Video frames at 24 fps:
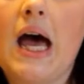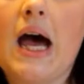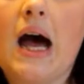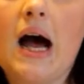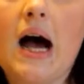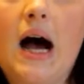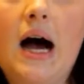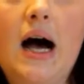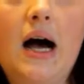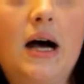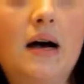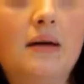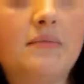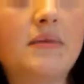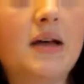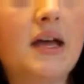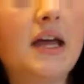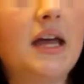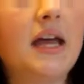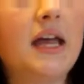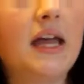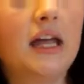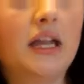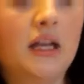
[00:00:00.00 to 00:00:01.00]
Um,
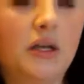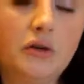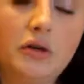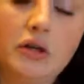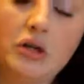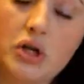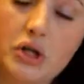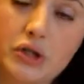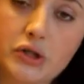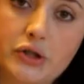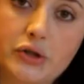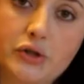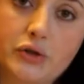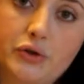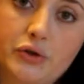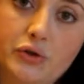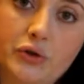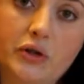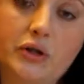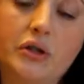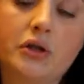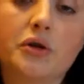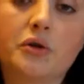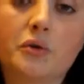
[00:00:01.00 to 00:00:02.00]
you can also
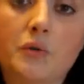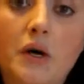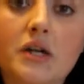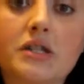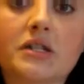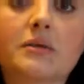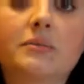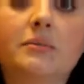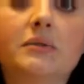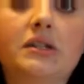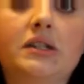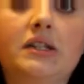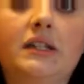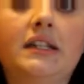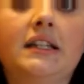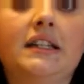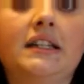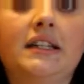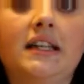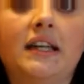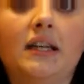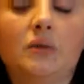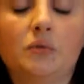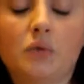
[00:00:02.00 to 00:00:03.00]
throw it in your washing
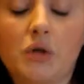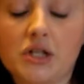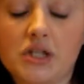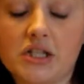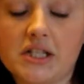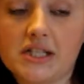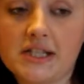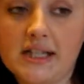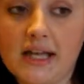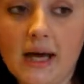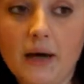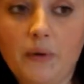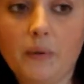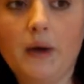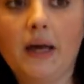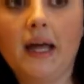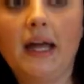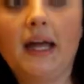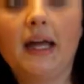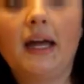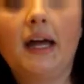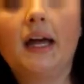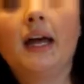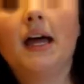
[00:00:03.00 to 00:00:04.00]
machine and wash it that
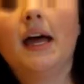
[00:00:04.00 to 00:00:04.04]
way,